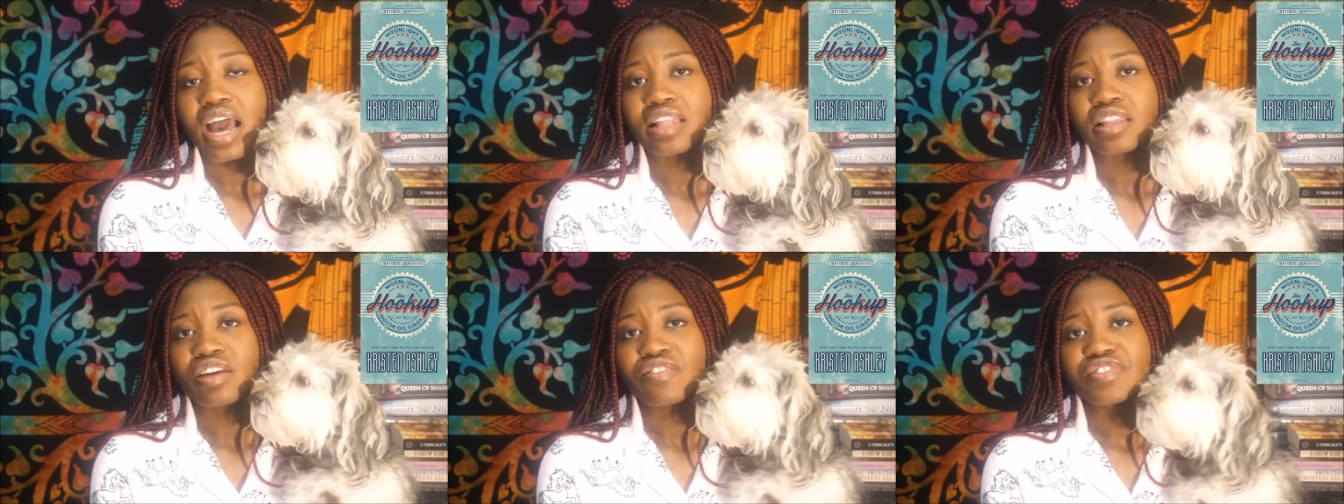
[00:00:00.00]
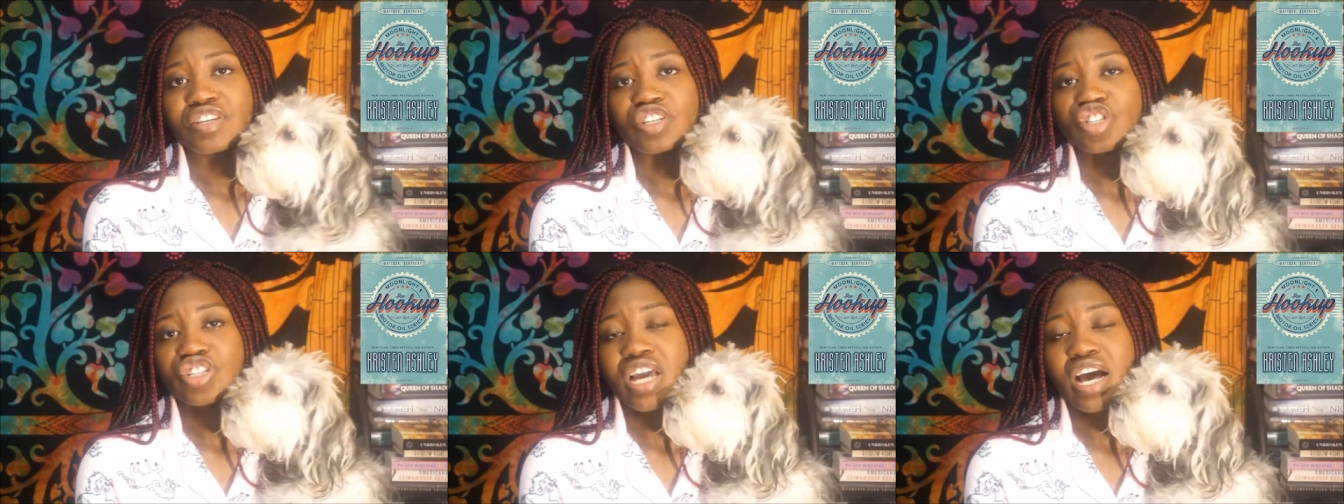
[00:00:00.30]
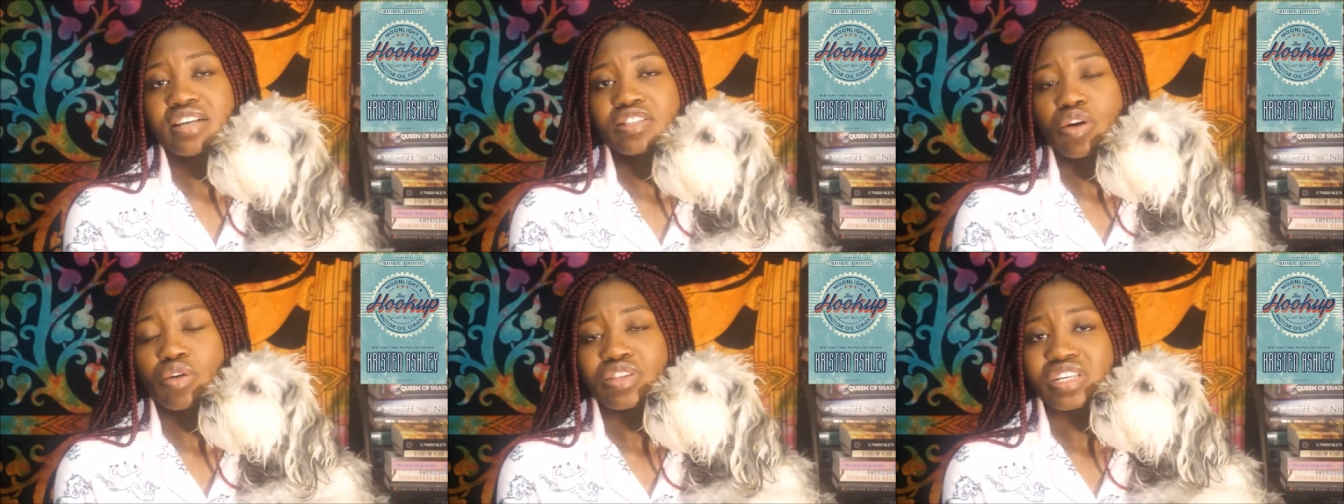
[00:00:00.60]
I love that she
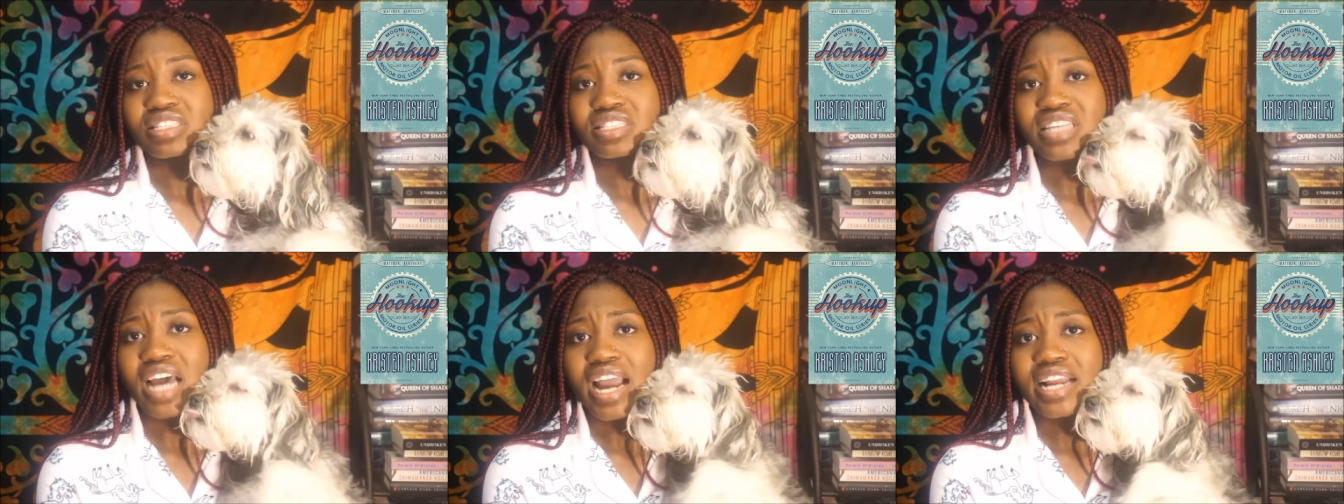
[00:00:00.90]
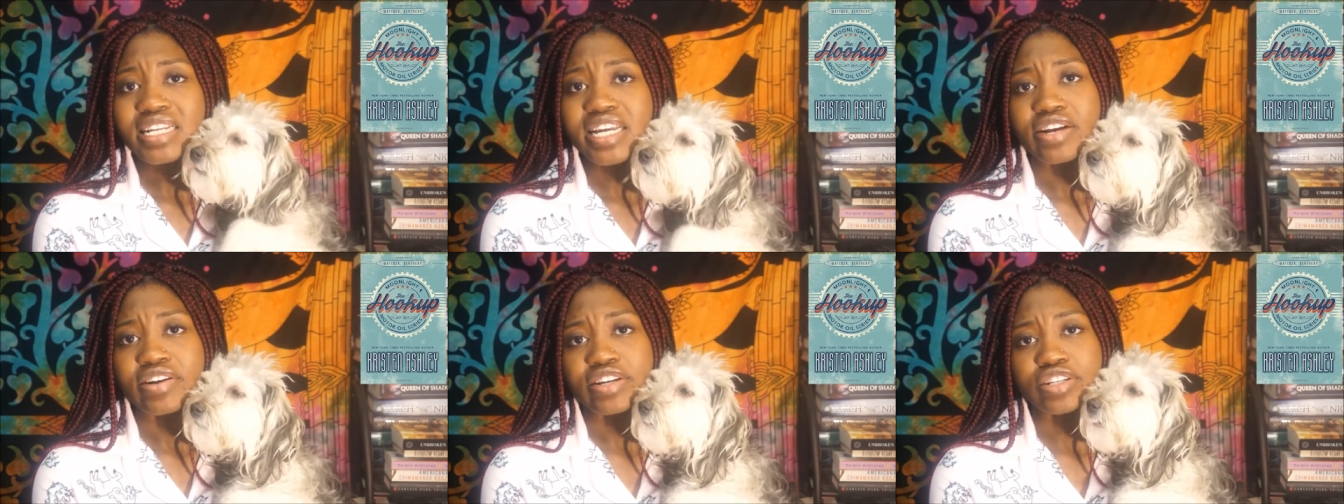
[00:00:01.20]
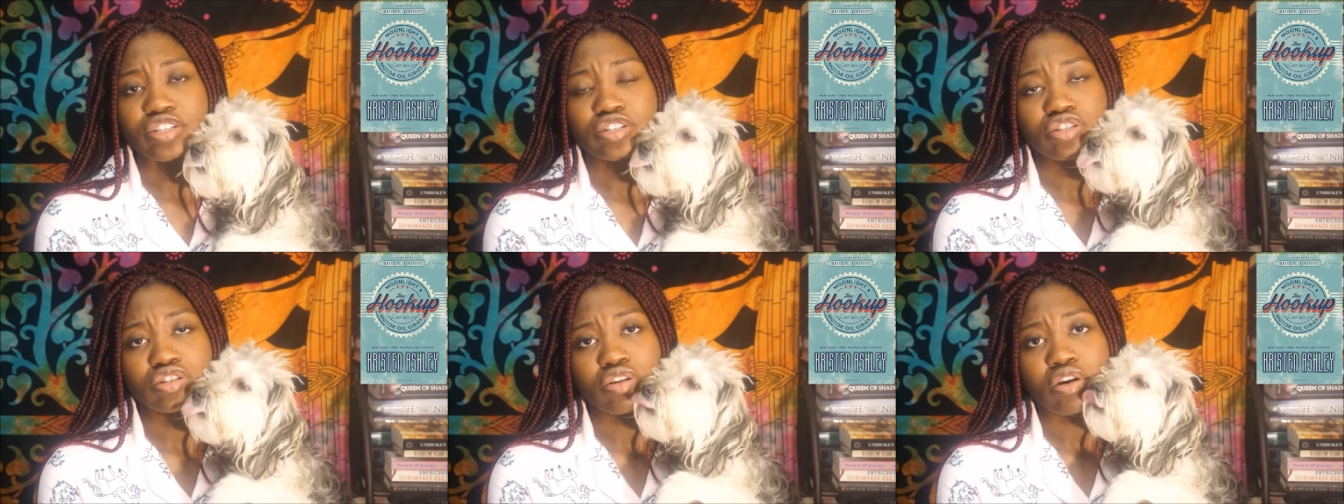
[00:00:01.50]
has all these side
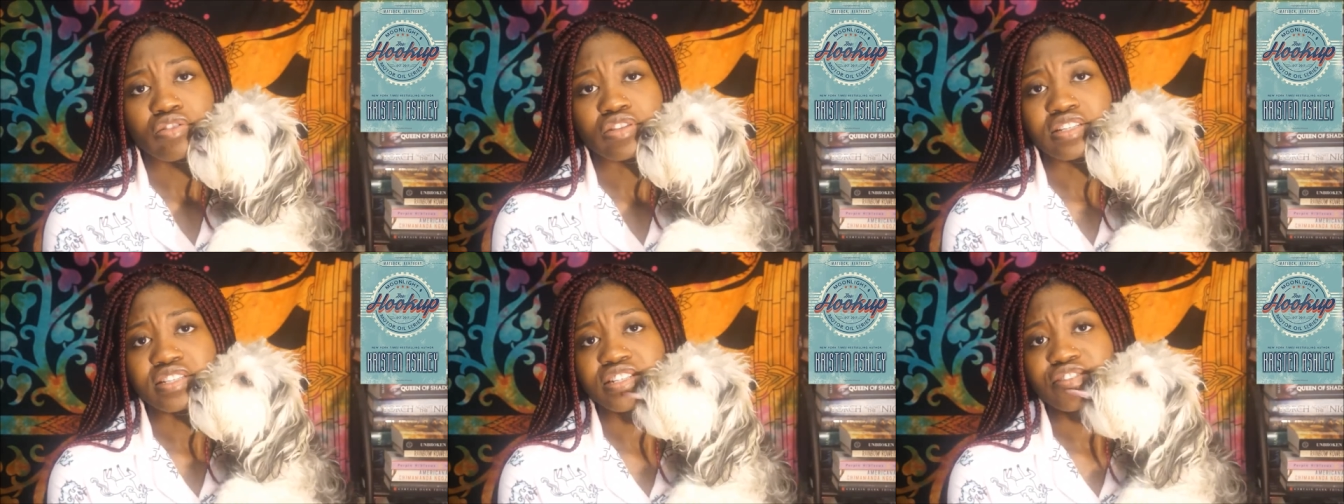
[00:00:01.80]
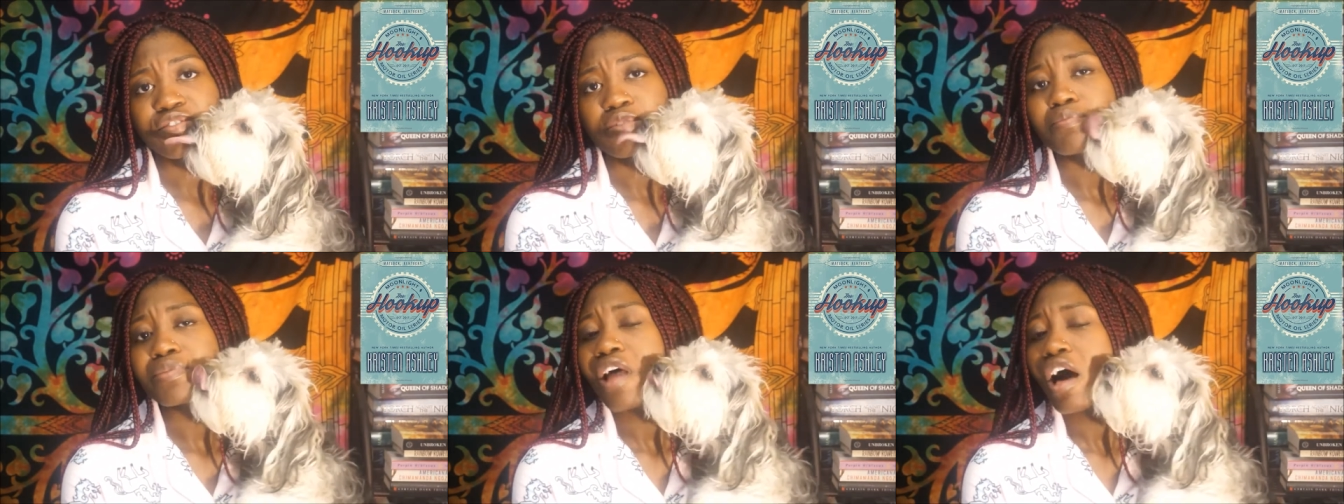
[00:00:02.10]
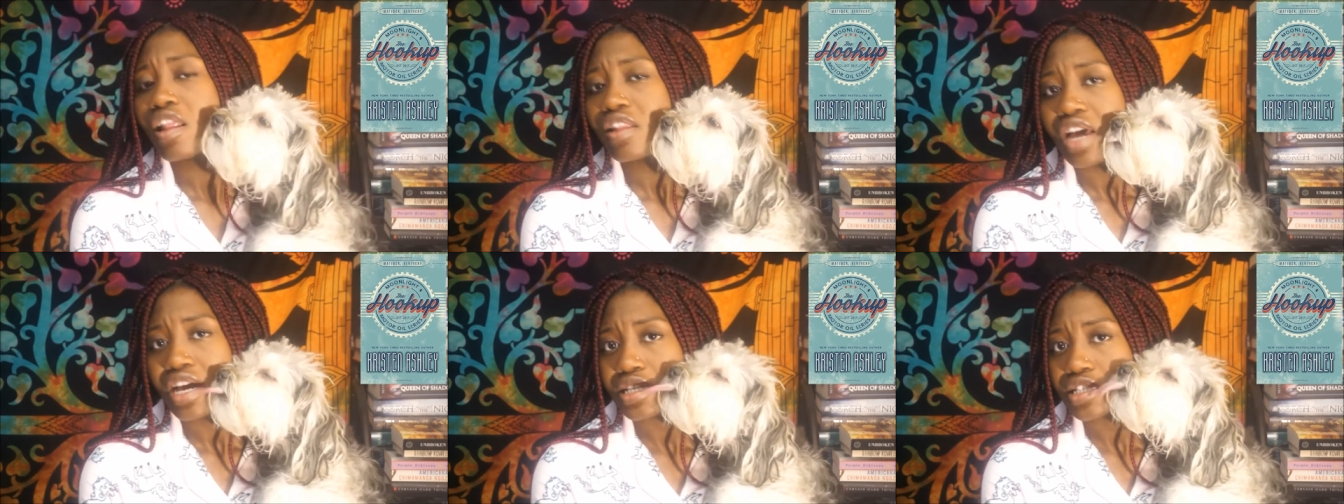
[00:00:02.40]
characters and all these different
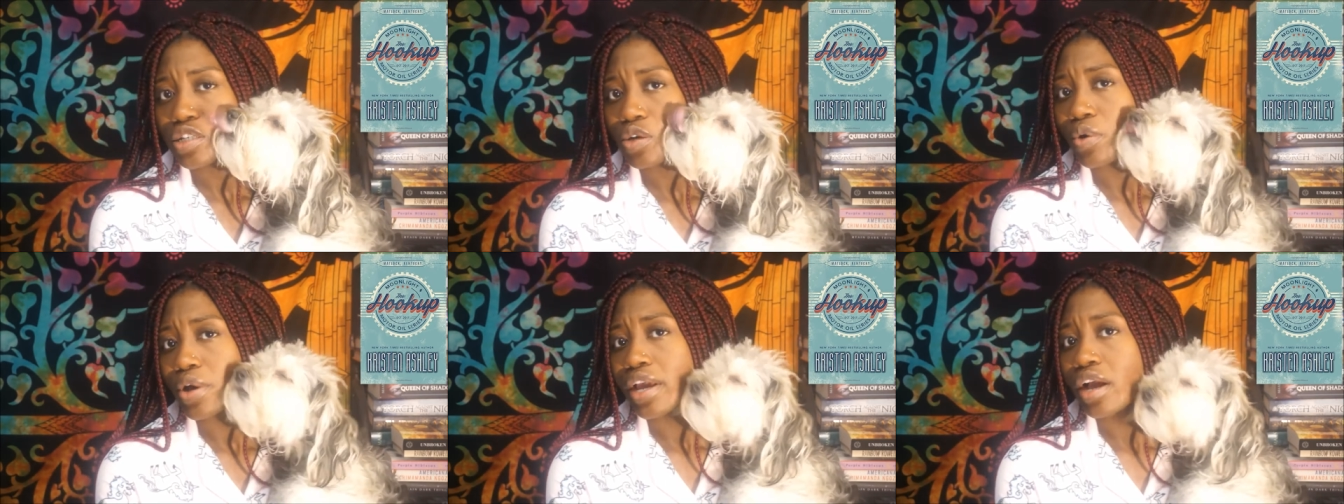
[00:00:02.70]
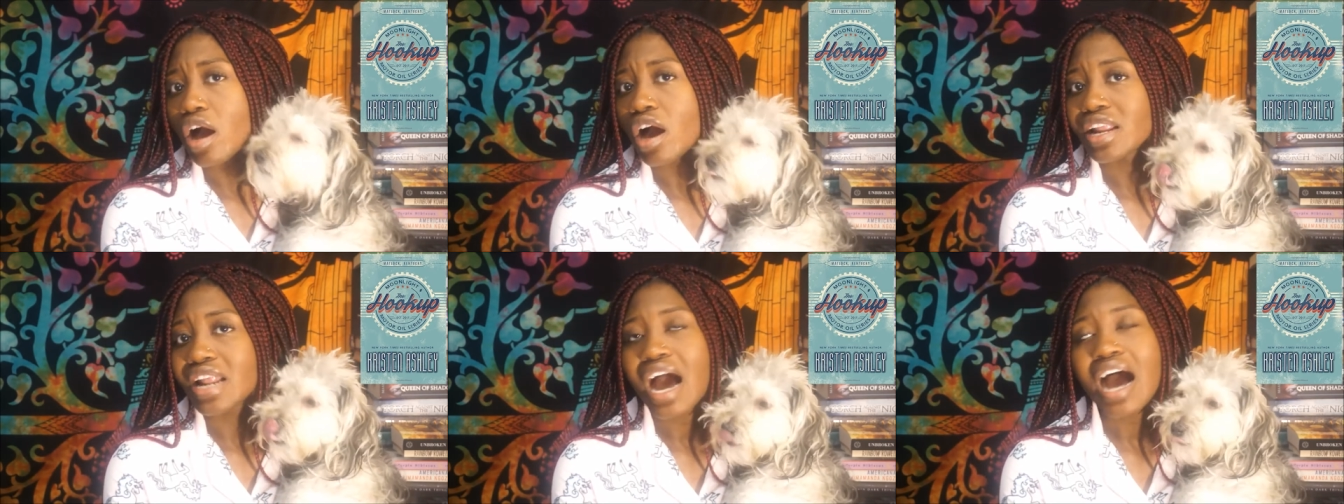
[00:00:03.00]
plot lines going on.